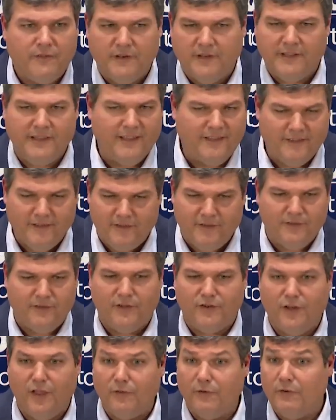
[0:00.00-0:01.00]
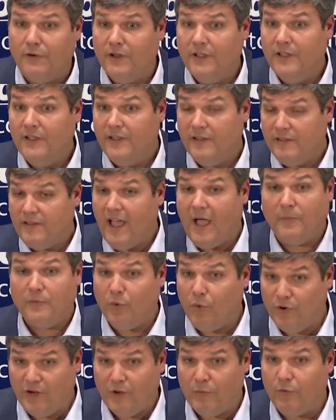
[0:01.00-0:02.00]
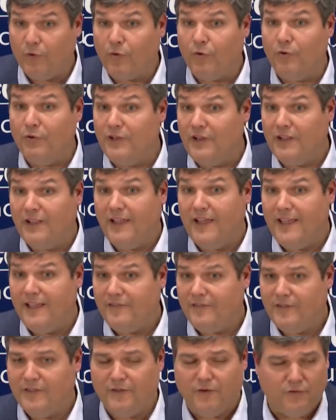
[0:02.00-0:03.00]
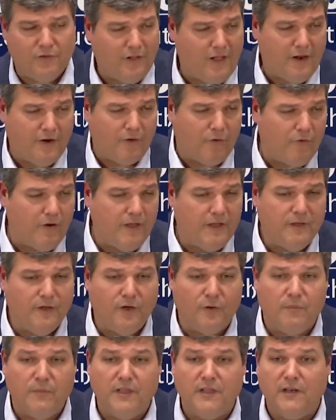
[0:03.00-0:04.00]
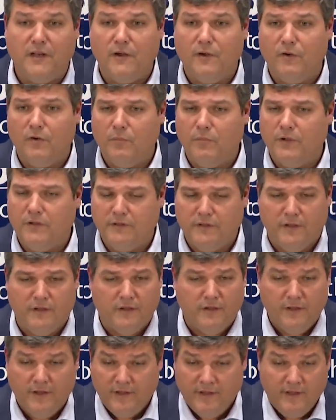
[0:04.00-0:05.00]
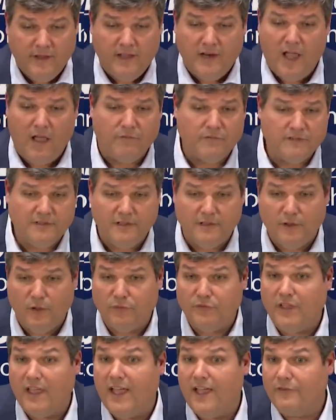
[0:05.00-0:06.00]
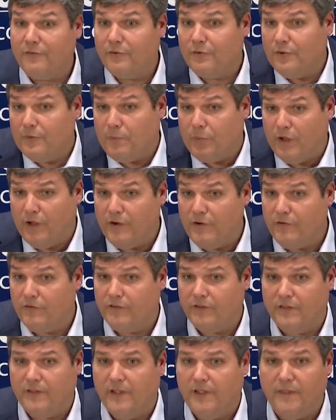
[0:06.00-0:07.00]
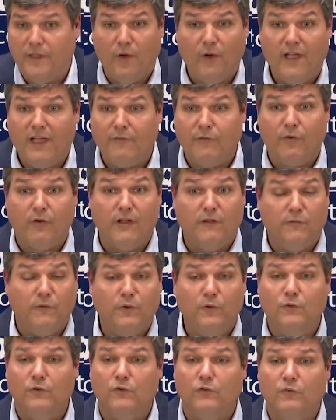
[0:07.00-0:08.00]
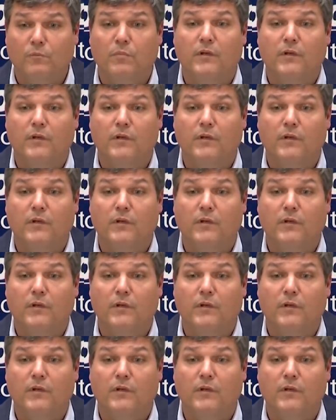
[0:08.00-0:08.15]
And again, this is another top 20 recruiting class, and there's a lot of great young men here. But and obviously those guys are good players, and they'll have great futures.